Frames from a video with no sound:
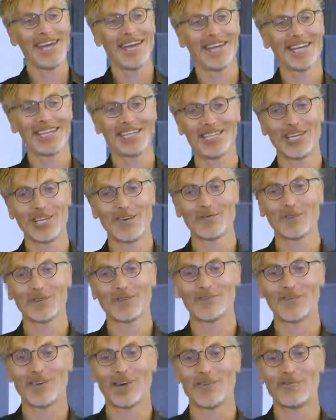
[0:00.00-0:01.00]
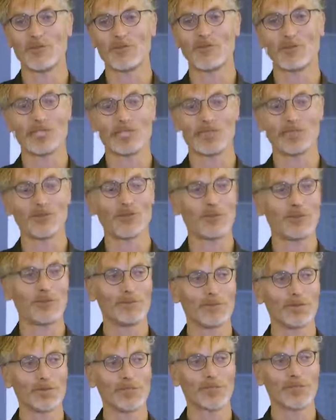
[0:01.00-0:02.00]
in terms of reading all the
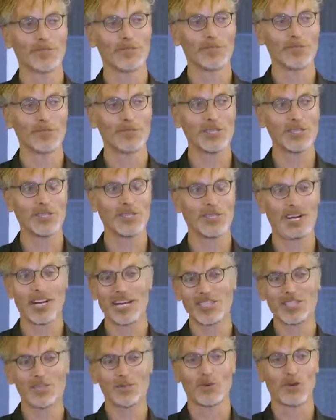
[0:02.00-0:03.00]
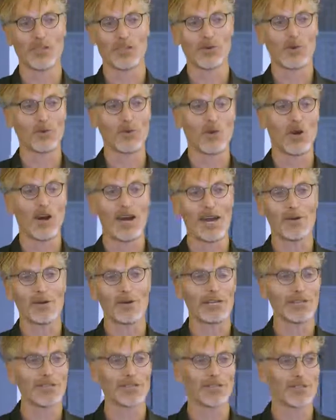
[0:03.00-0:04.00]
books on nutrition. I used to wonder why
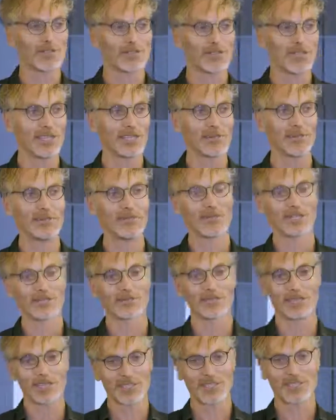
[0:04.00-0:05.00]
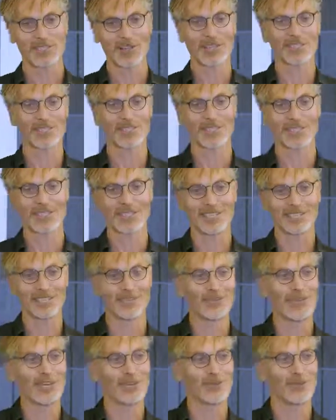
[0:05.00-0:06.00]
don't you just read the books, read the China study, it's
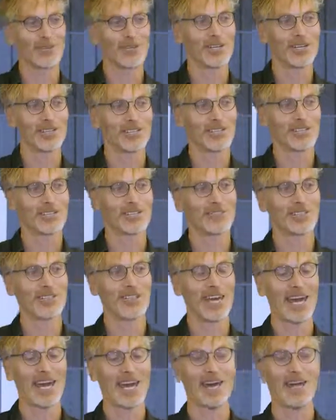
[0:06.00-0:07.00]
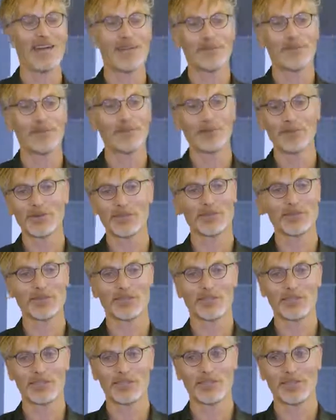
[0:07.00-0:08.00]
great, all the answers are in there. But people are not
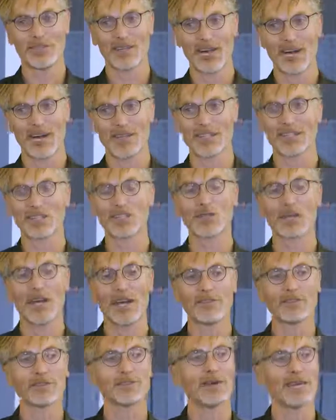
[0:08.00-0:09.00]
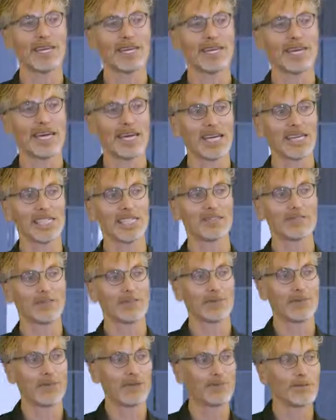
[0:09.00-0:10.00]
going to do that. So we have to make it easier
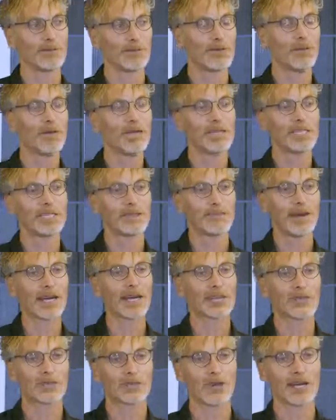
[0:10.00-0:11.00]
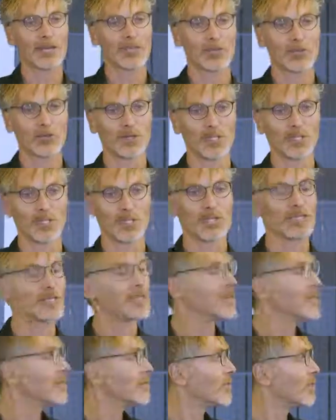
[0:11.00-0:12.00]
for people to make the right choices
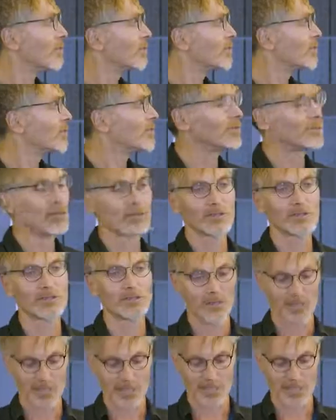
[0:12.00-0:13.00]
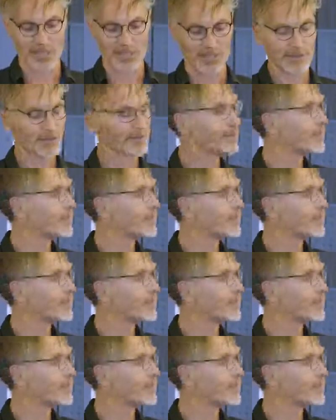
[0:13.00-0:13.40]
rather than the wrong choices.